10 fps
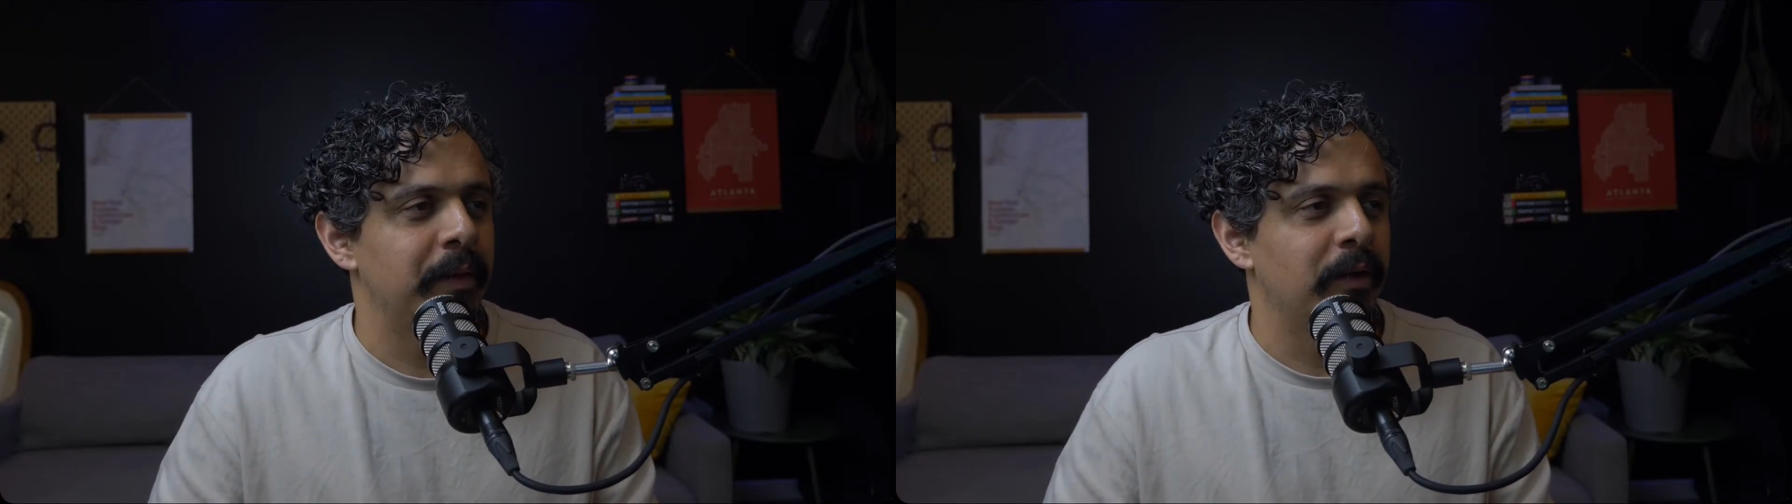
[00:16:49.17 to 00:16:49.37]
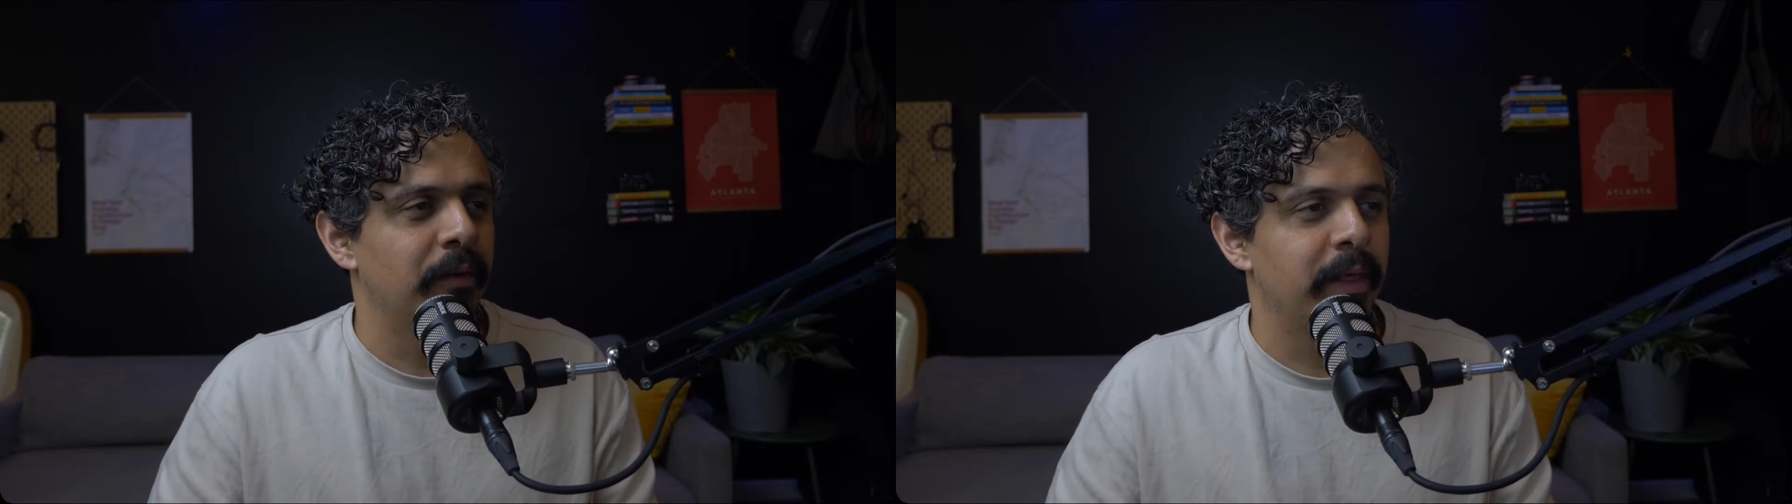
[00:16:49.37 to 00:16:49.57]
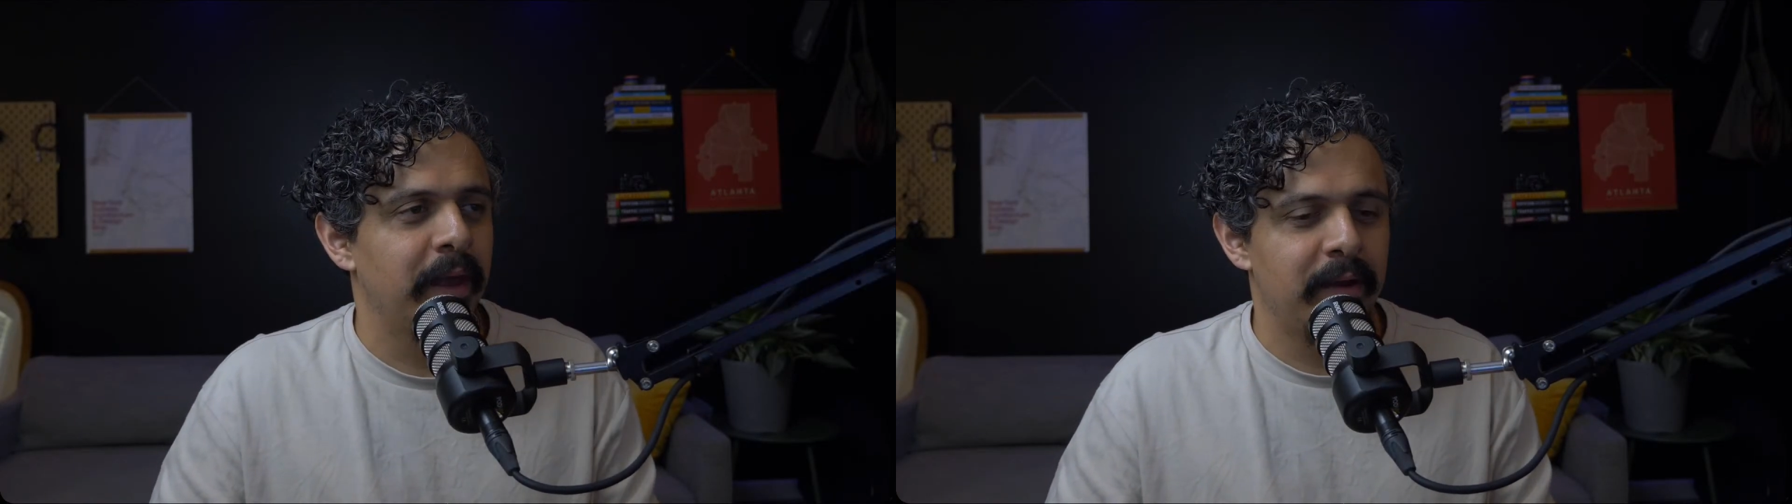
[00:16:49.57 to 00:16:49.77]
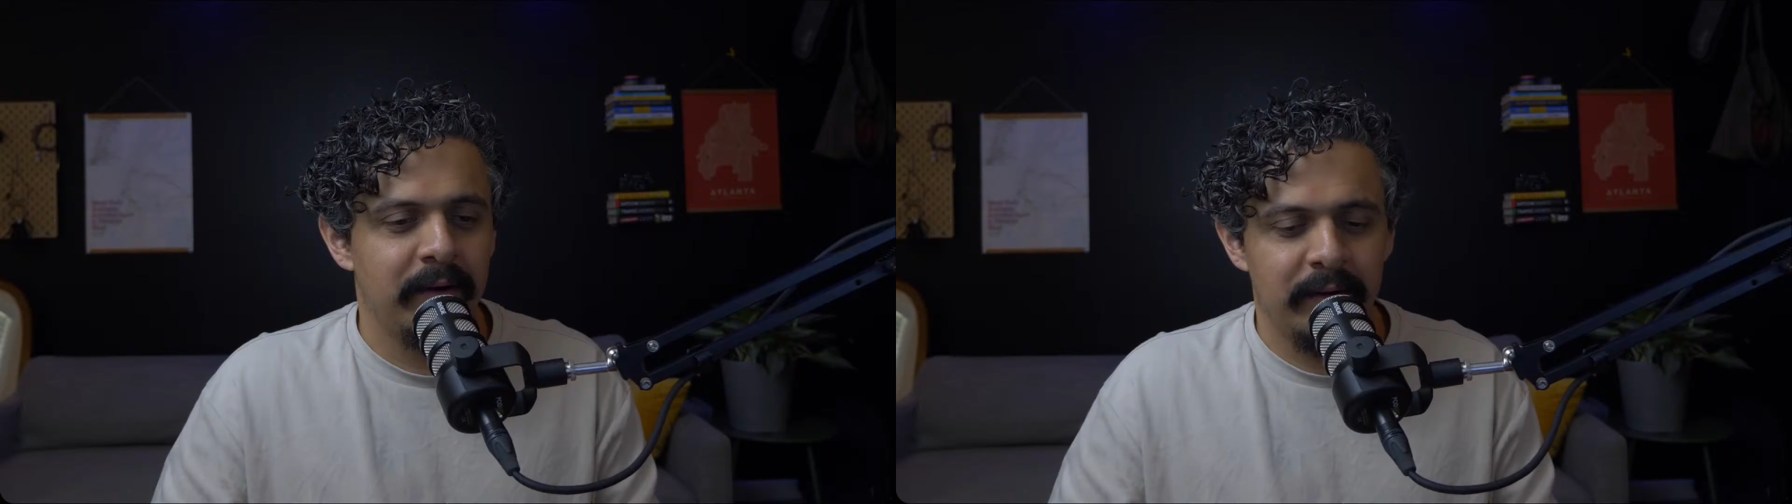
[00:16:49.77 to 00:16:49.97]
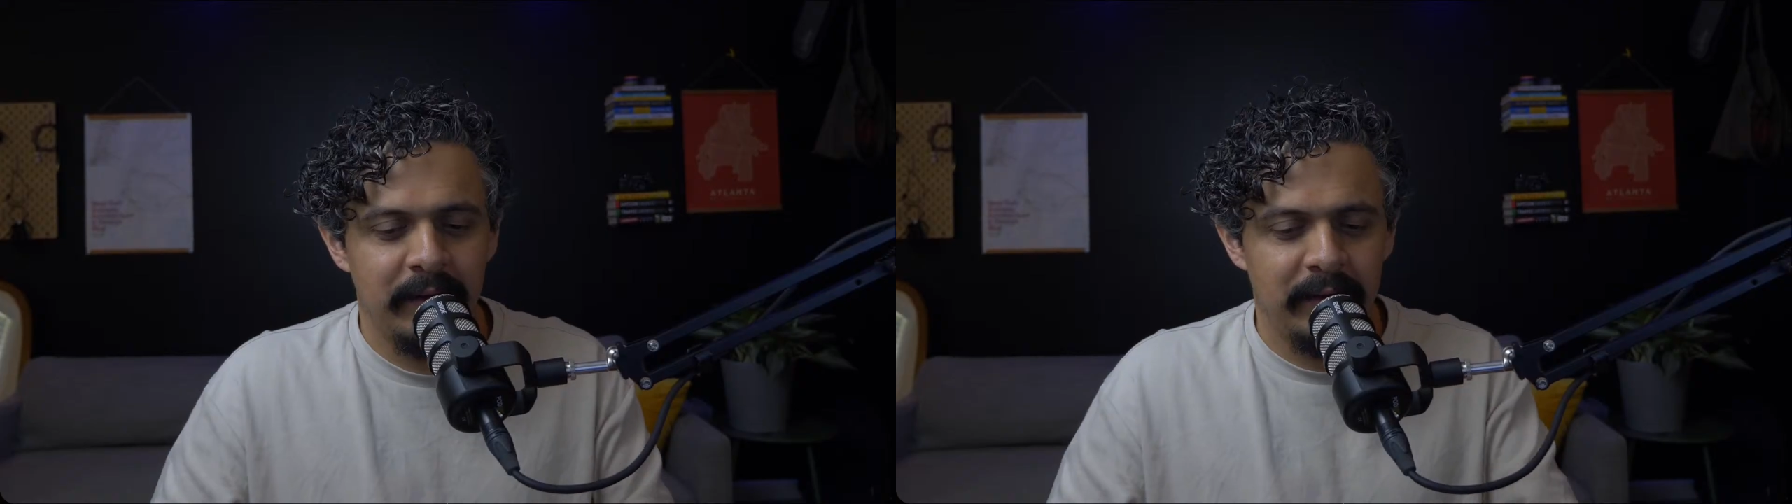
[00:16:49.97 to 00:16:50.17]
go
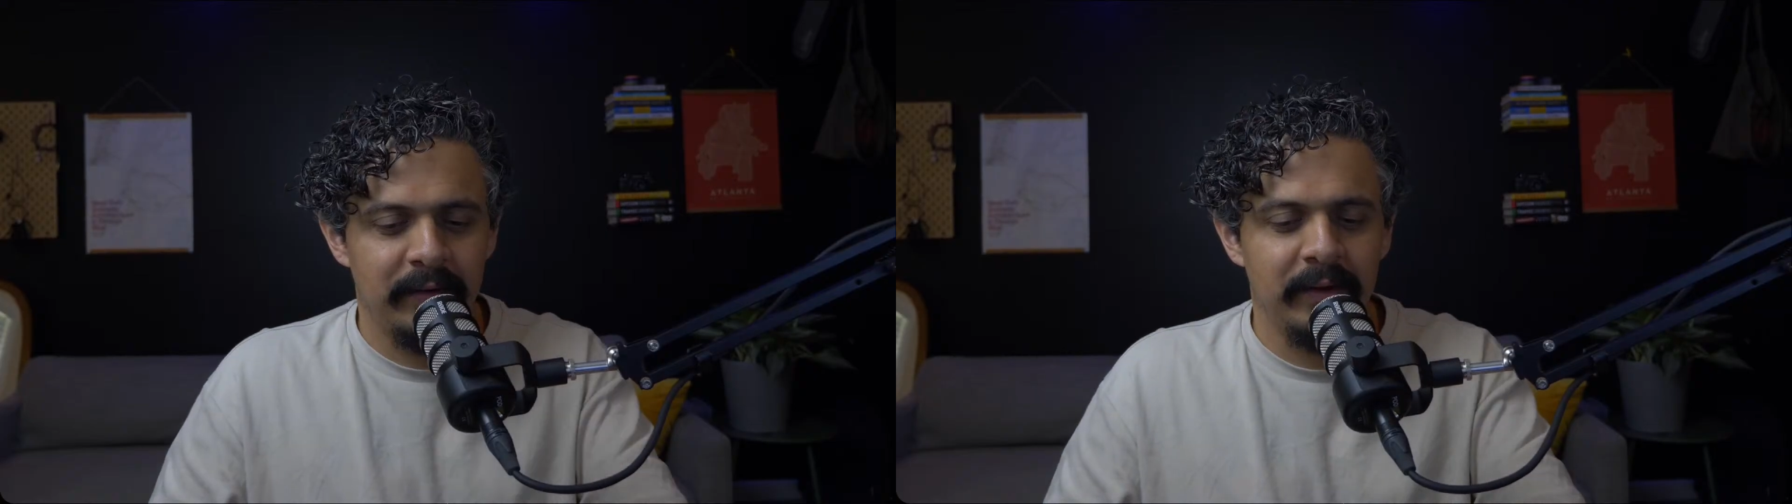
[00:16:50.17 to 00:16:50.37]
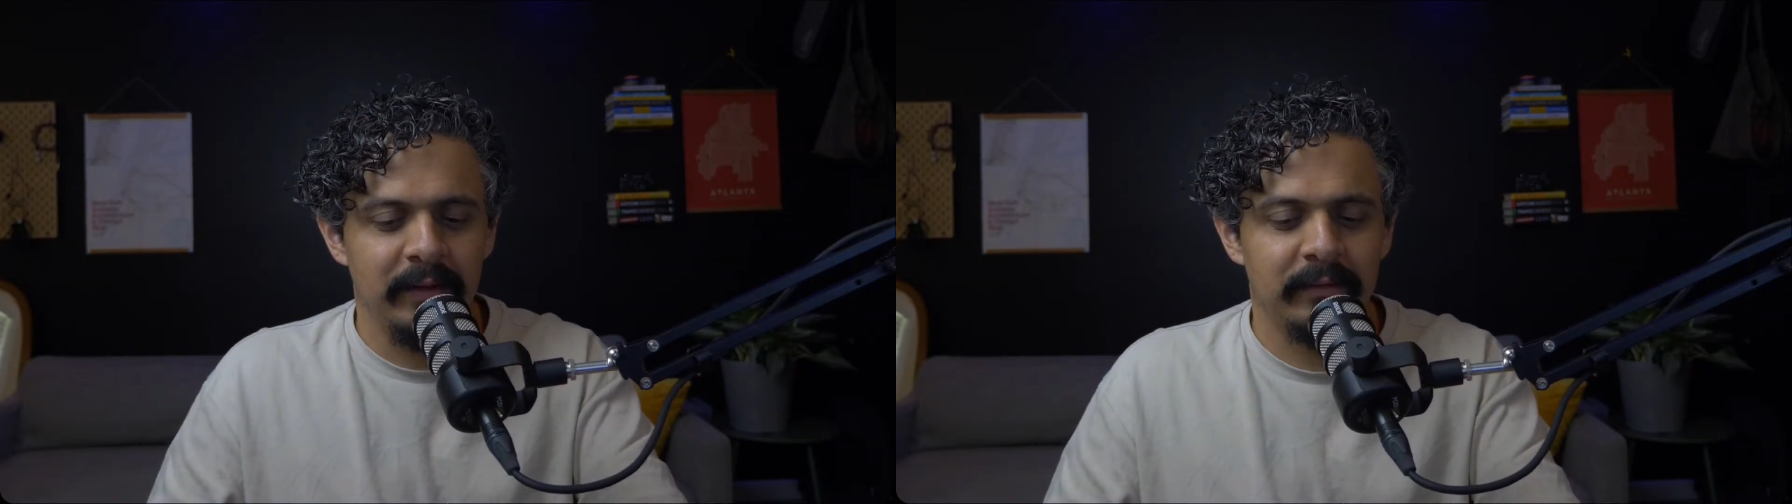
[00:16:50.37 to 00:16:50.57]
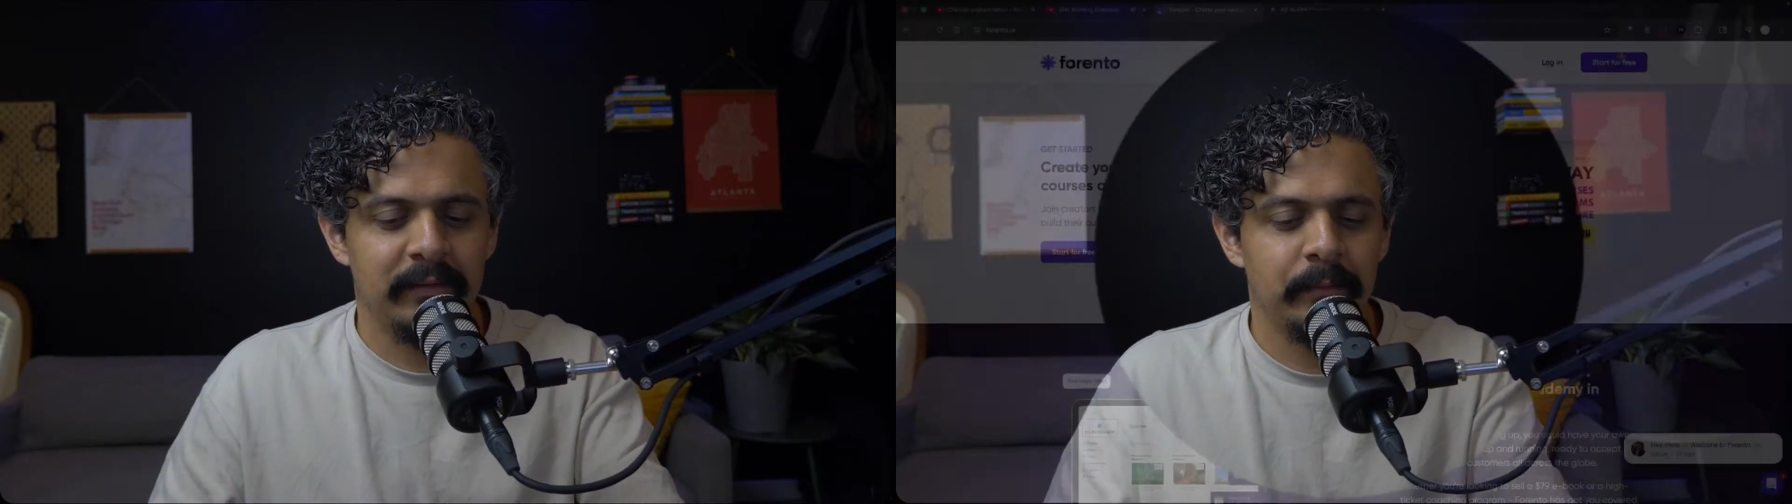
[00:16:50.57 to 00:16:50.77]
there, and here it is.